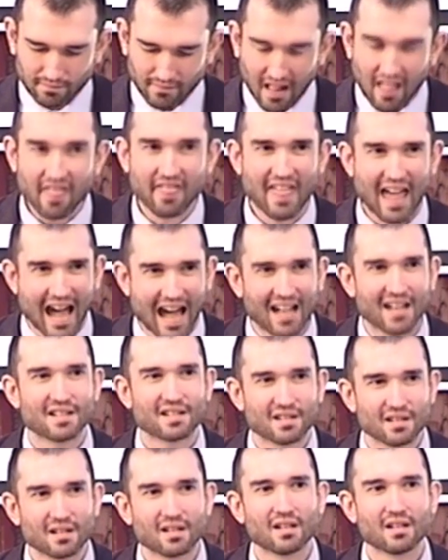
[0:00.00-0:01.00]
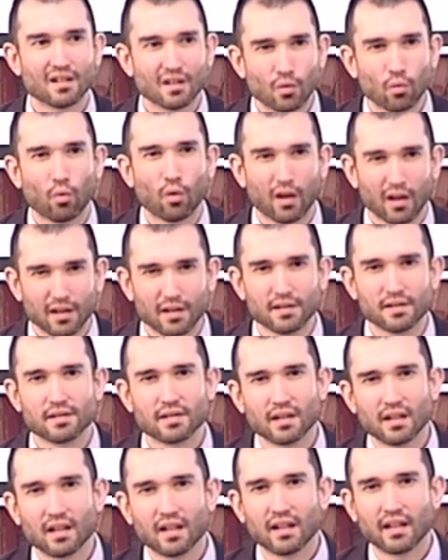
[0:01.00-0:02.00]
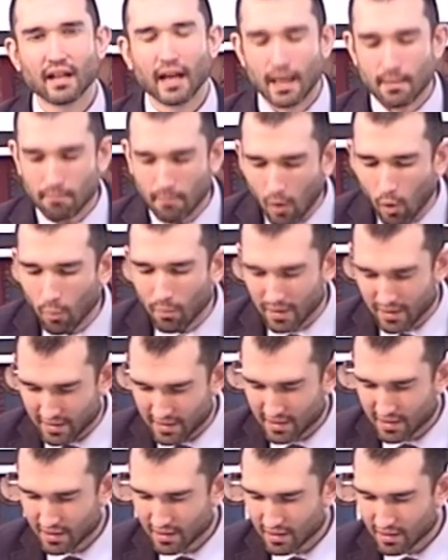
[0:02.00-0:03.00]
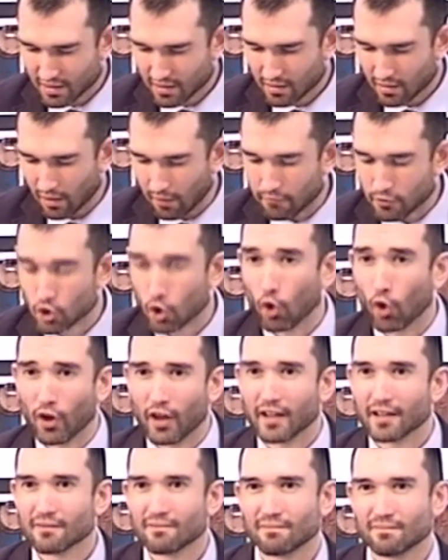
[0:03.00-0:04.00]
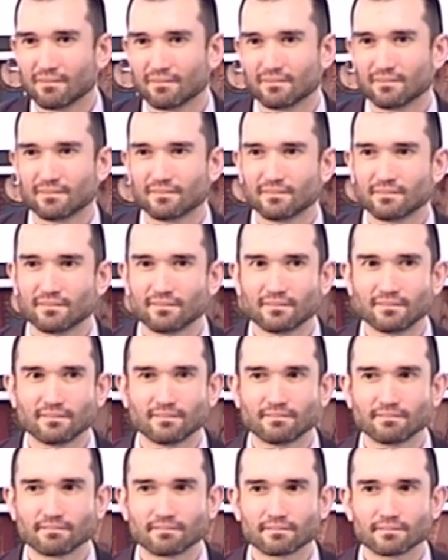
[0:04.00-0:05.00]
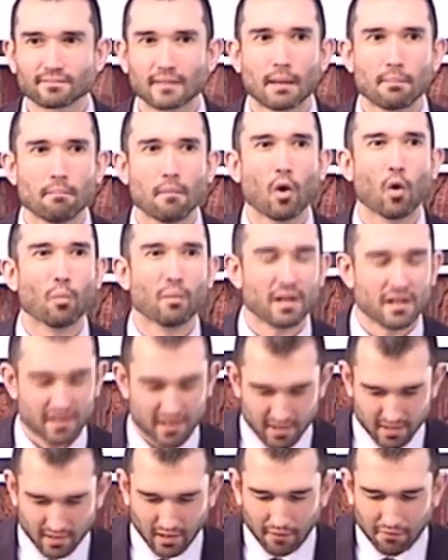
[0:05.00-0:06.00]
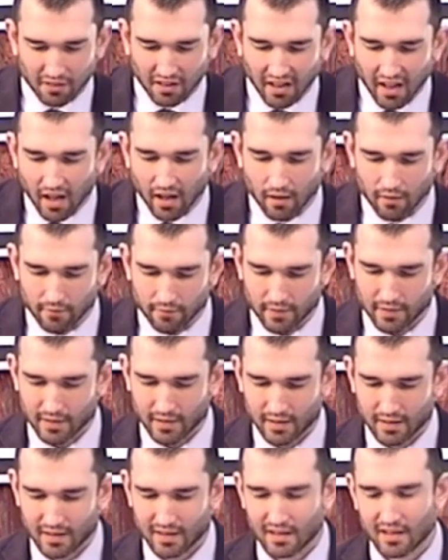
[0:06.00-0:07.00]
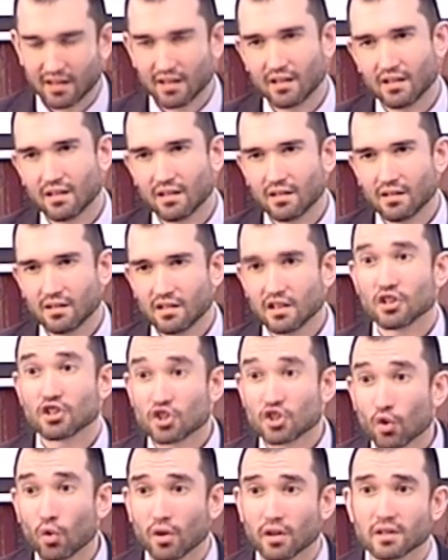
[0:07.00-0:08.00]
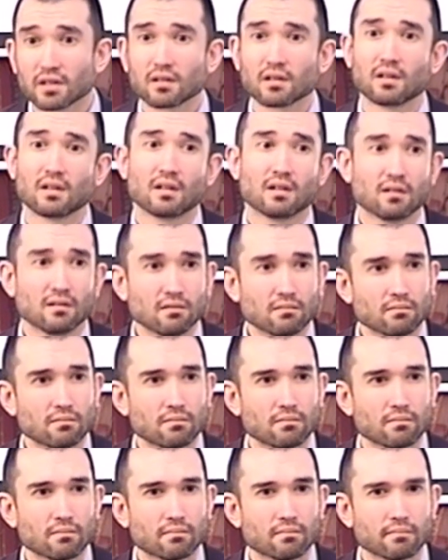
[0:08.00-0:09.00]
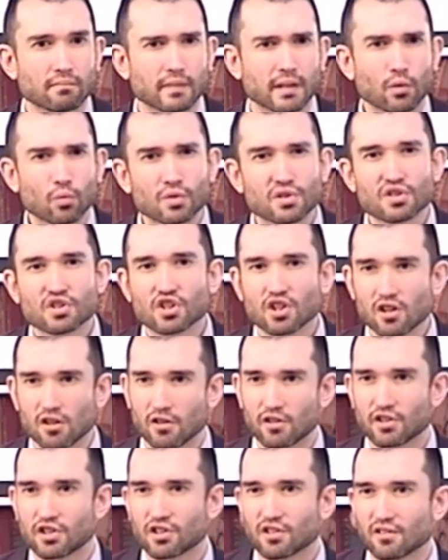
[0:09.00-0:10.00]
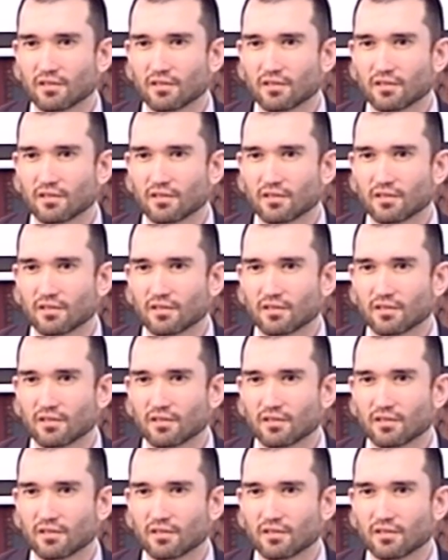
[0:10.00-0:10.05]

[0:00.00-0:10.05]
That was a moment of joy, a moment of love. In short, it was church.